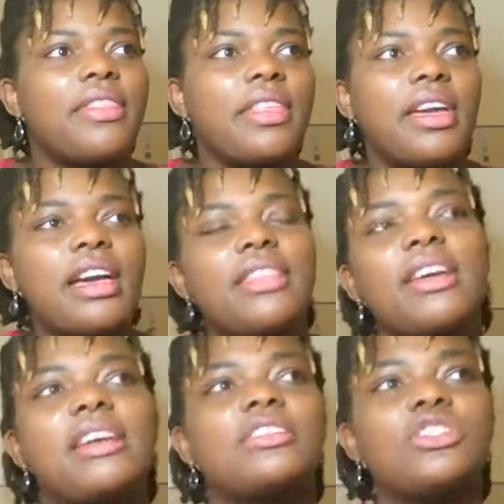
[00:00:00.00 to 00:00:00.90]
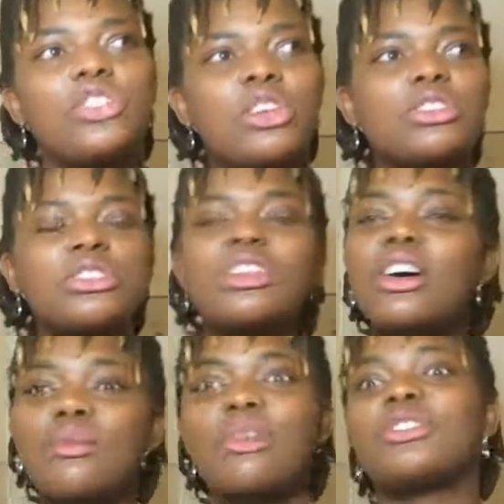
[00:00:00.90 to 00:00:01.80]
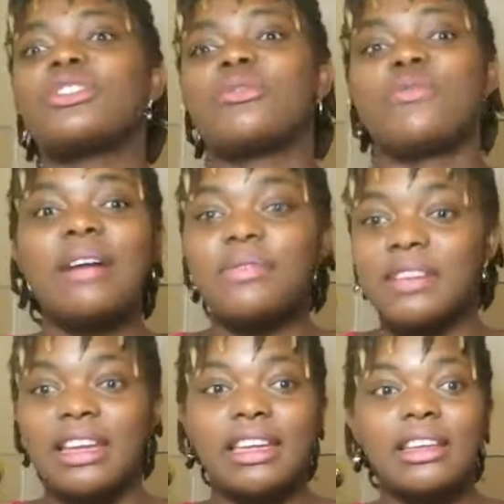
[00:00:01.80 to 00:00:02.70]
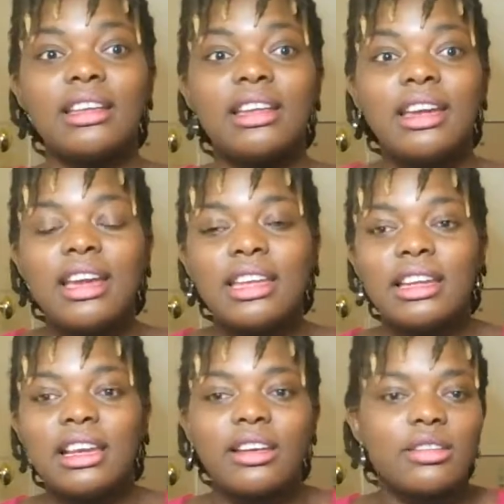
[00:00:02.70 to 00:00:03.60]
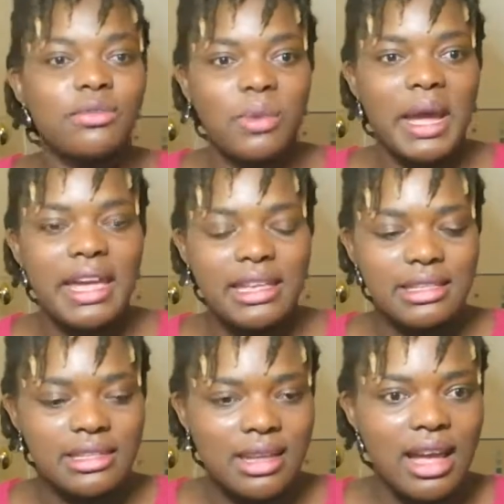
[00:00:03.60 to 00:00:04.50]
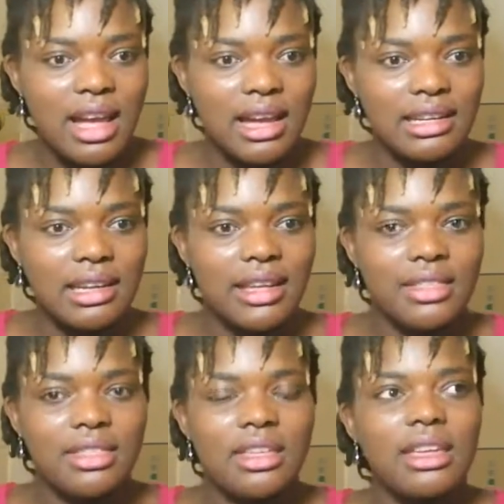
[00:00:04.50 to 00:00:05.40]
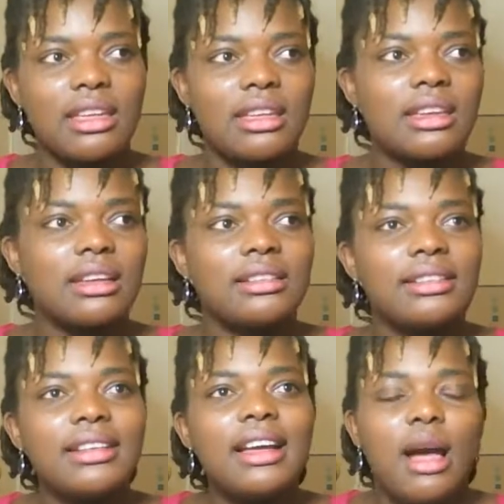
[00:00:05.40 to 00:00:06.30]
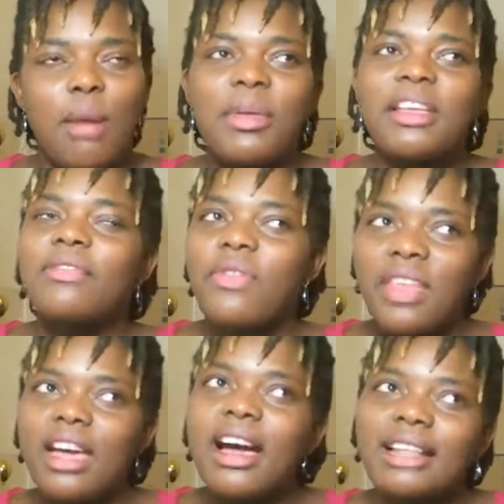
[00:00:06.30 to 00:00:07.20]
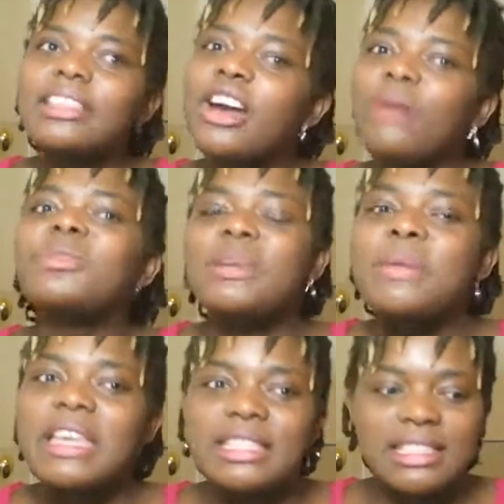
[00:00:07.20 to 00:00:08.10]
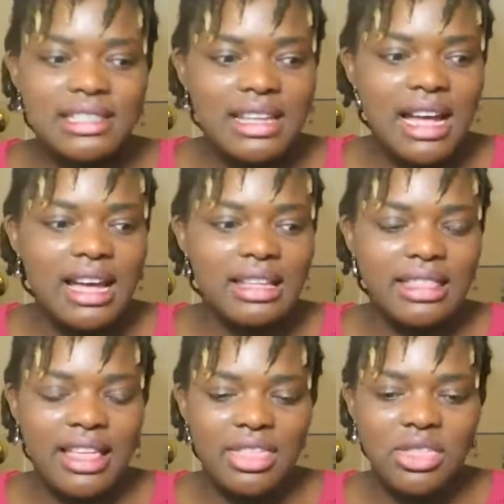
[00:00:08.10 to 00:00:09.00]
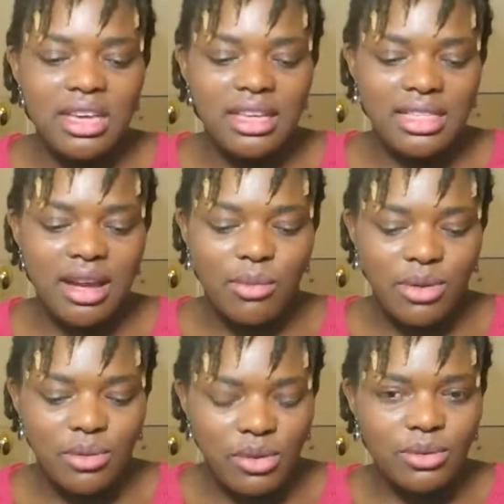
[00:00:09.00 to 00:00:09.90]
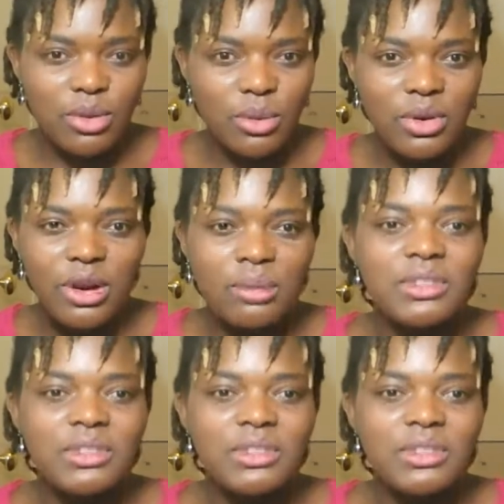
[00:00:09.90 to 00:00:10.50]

There's just so much unraveling in a lot of ways. And I think, I mean, there are the optimists that think that we will come